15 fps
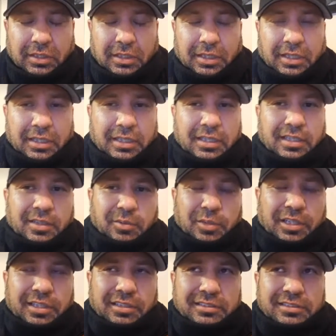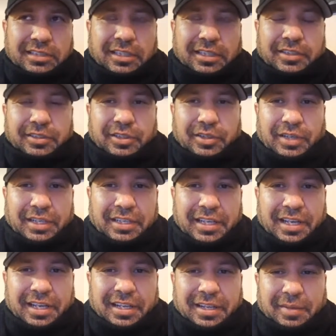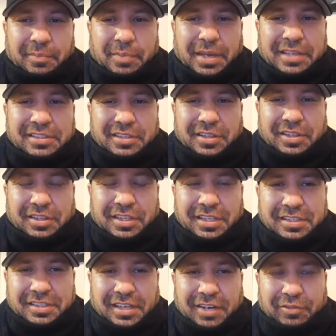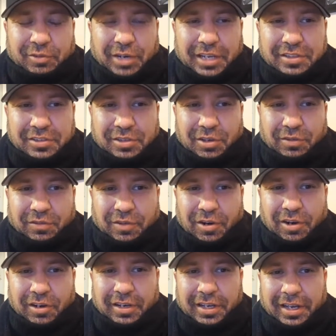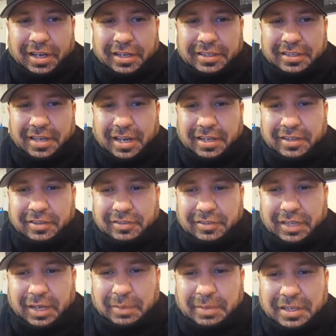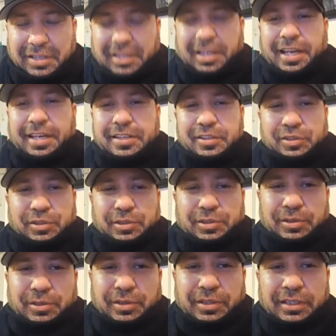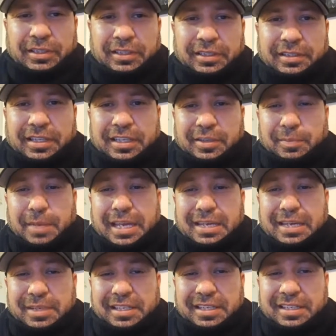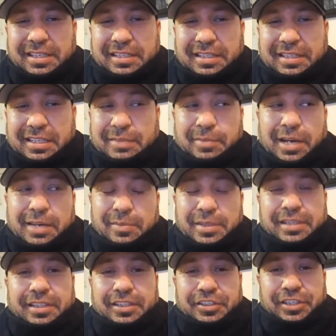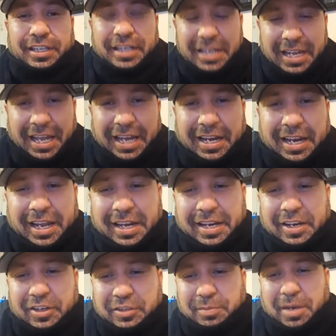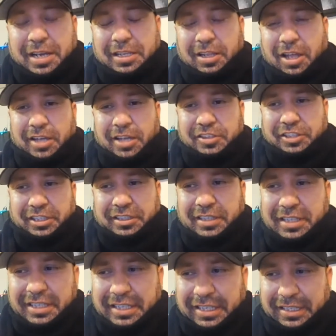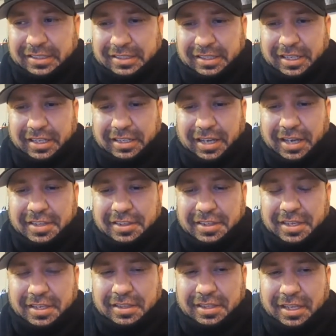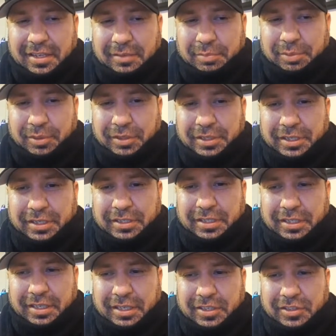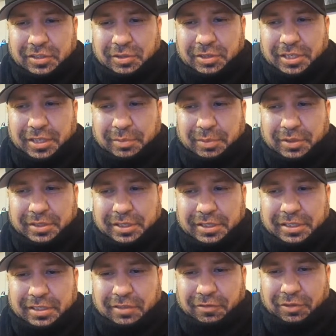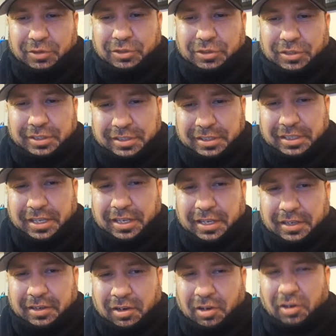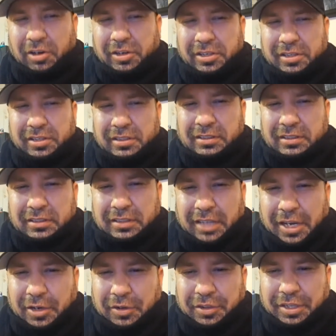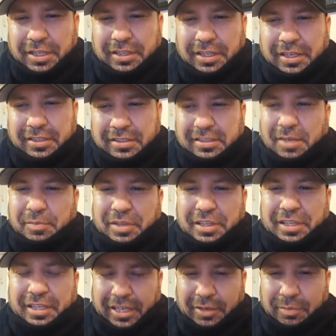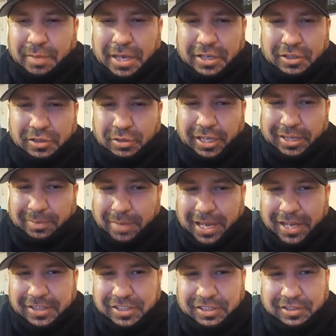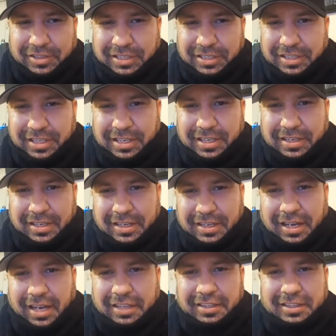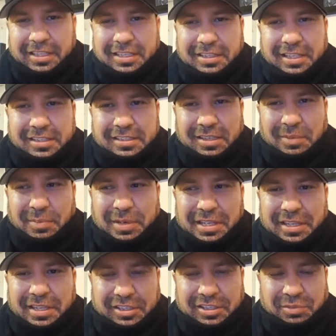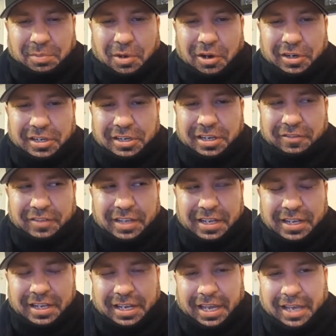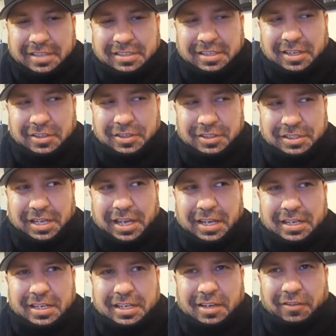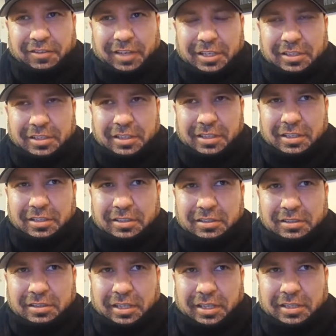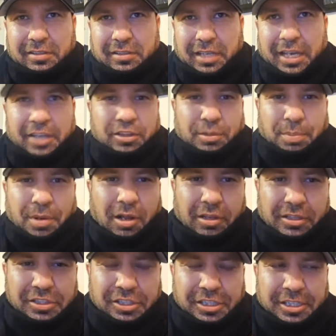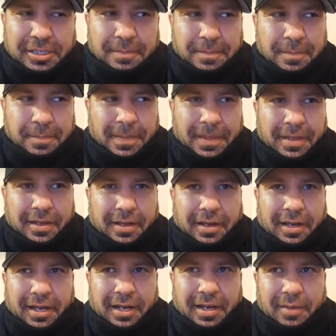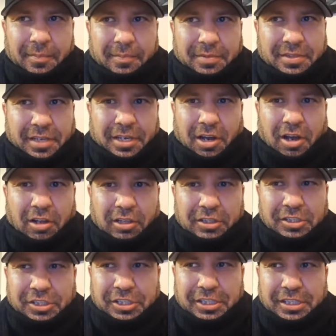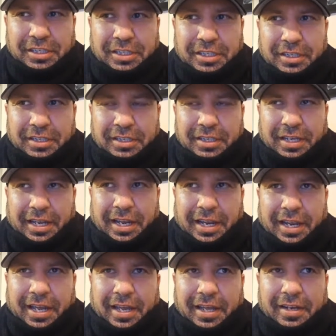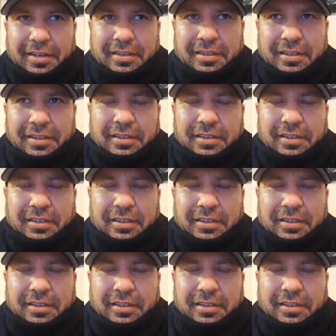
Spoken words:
Well, I don't know. Based on the things that I've read so far, I'm inclined to think maybe he might be legit. And here's my logic is that I think that predicting history and predicting the future isn't that hard. I don't think that it's something that like makes you like magic or anything. I think that somebody that's smart enough has an understanding of like anthropology, psychology, and